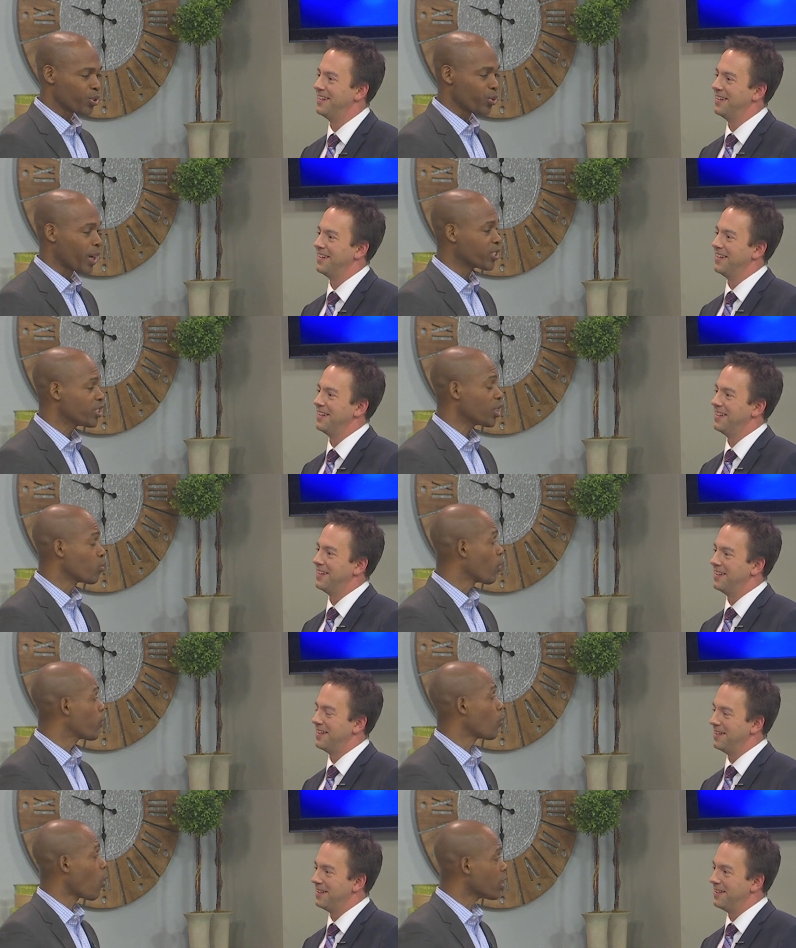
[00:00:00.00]
Speaker 1: who actually did
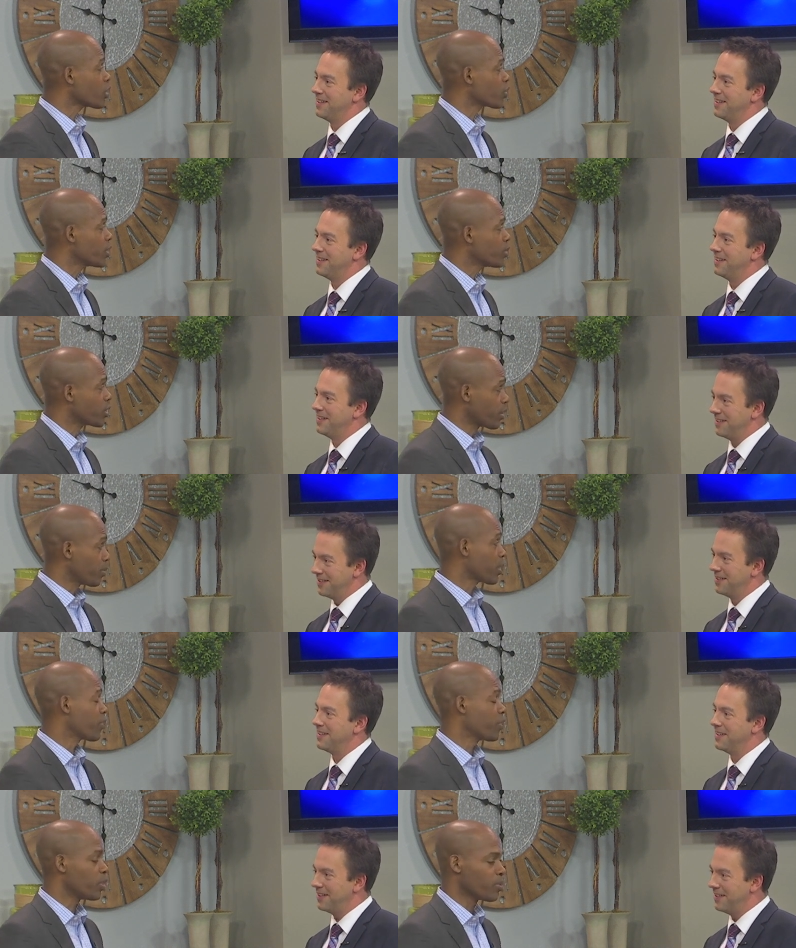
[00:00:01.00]
Wolf of Wall Street, which is a big
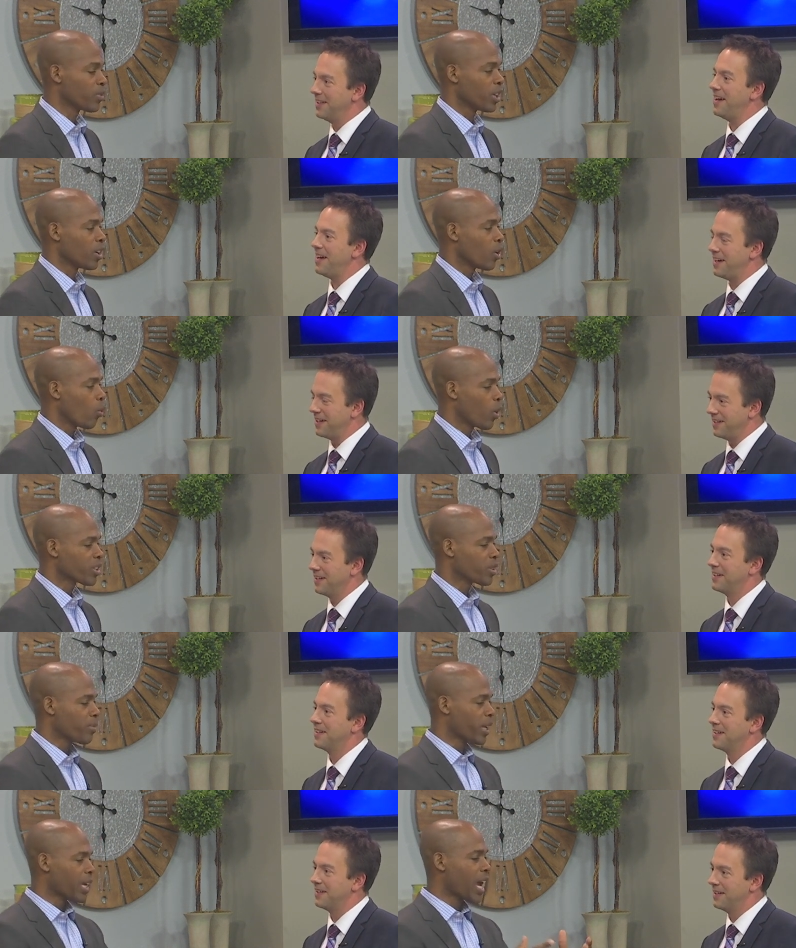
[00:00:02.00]
film, yeah. wants to
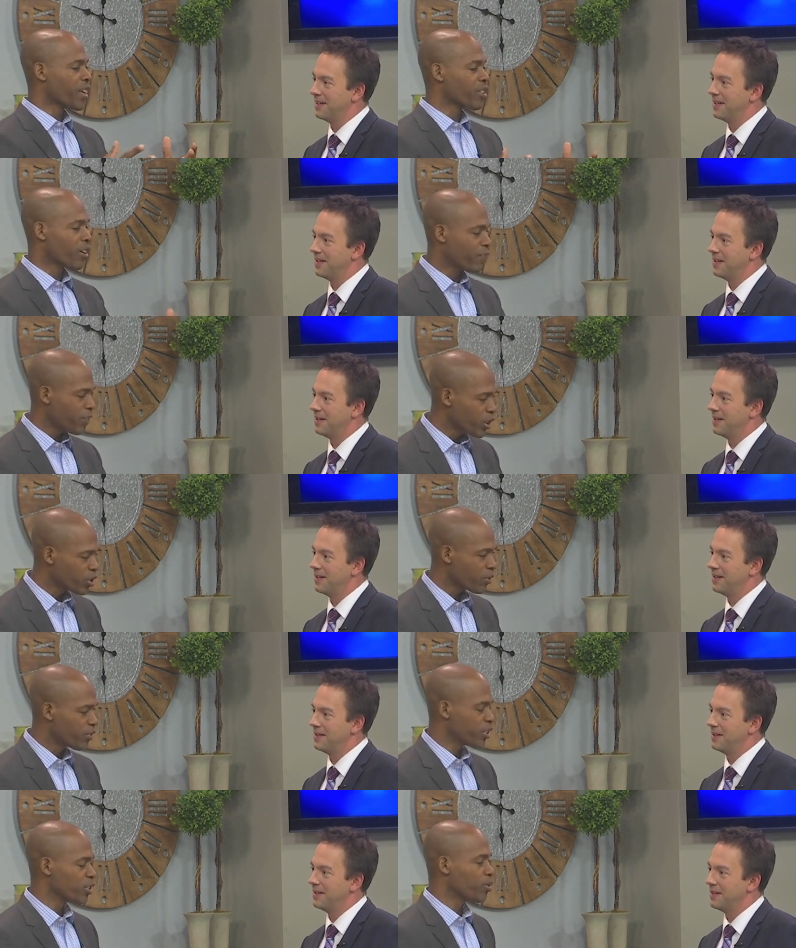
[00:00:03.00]
make it either a feature
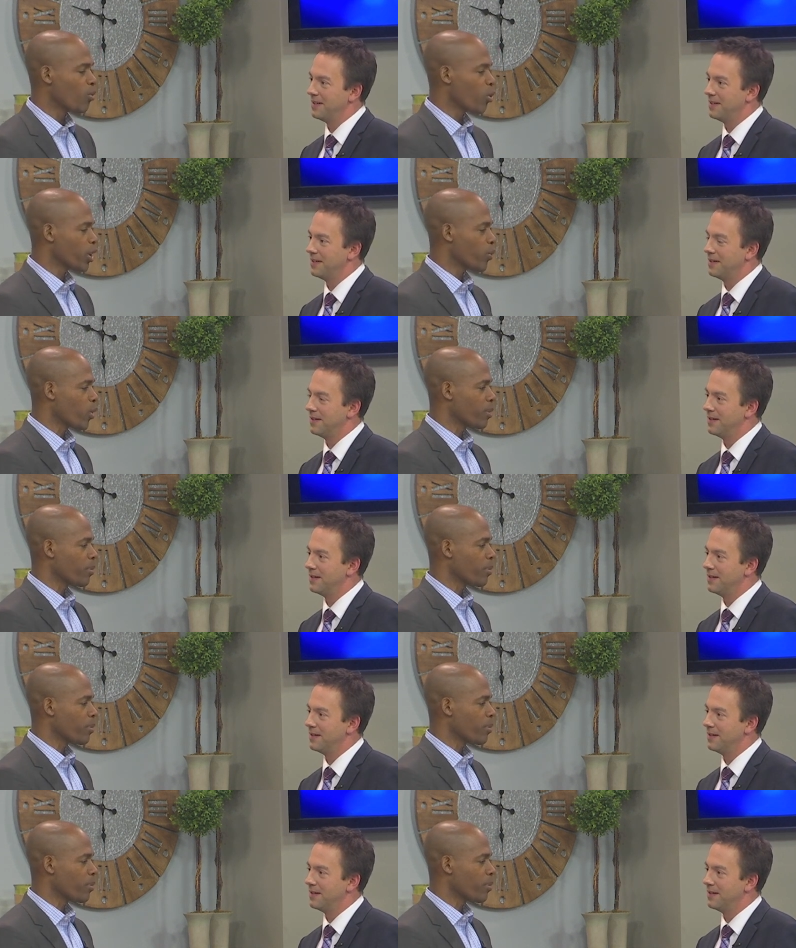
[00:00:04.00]
film or they want to